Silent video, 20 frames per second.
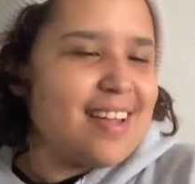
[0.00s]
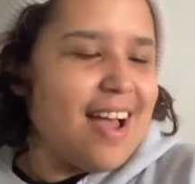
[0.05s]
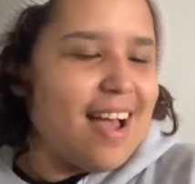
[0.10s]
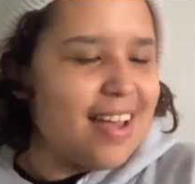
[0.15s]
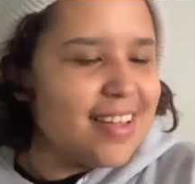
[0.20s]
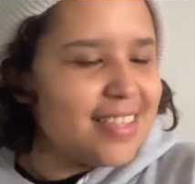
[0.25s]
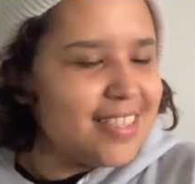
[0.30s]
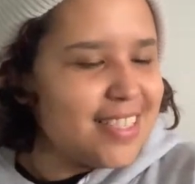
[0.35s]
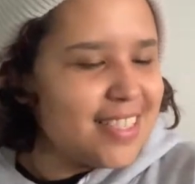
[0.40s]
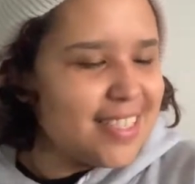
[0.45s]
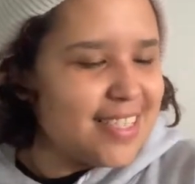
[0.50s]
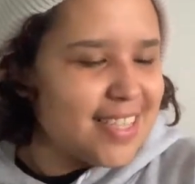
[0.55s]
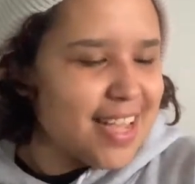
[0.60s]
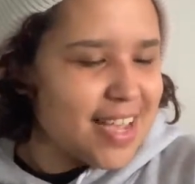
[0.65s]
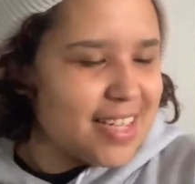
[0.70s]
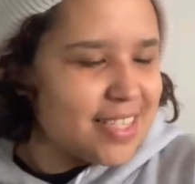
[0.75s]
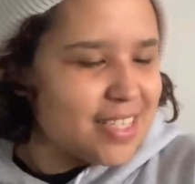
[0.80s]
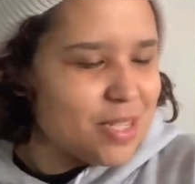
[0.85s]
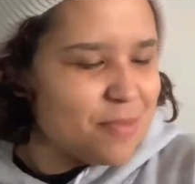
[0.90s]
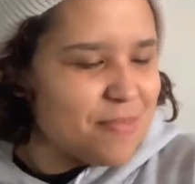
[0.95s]

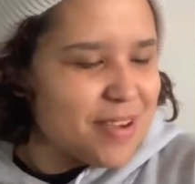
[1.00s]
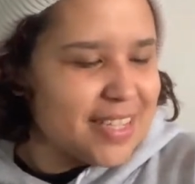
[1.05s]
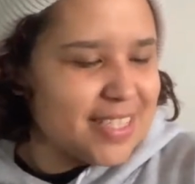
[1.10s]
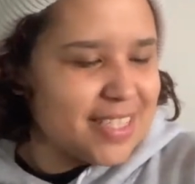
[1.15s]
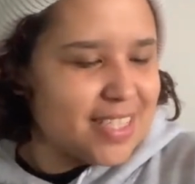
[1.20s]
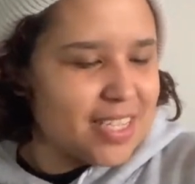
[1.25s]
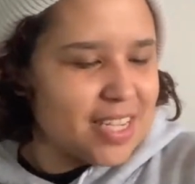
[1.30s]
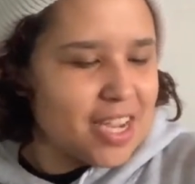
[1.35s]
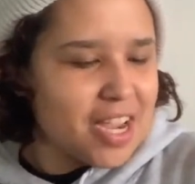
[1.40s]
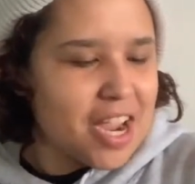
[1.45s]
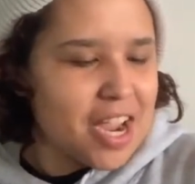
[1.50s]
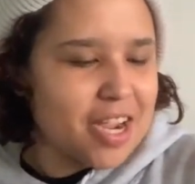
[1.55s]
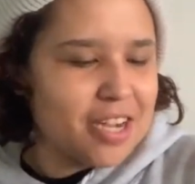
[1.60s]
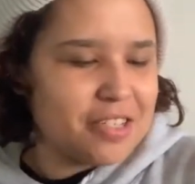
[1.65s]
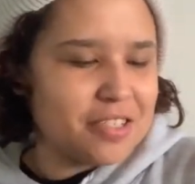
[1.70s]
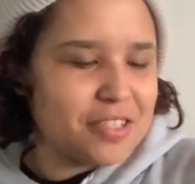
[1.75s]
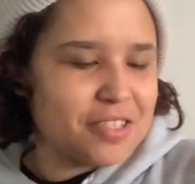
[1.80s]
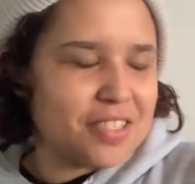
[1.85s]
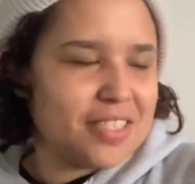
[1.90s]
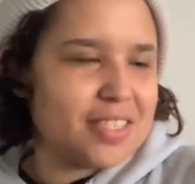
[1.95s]
Undetected by Dee
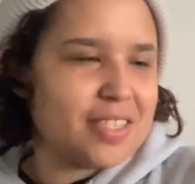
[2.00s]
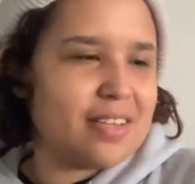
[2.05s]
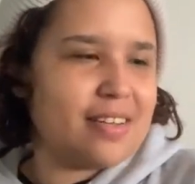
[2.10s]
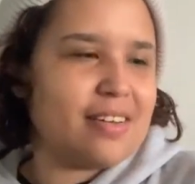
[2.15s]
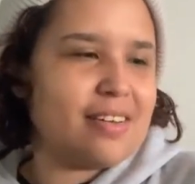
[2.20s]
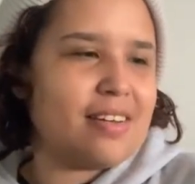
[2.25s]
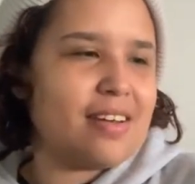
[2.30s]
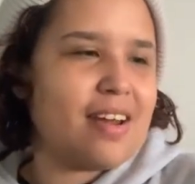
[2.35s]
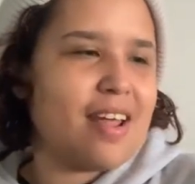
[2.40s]
Henderson,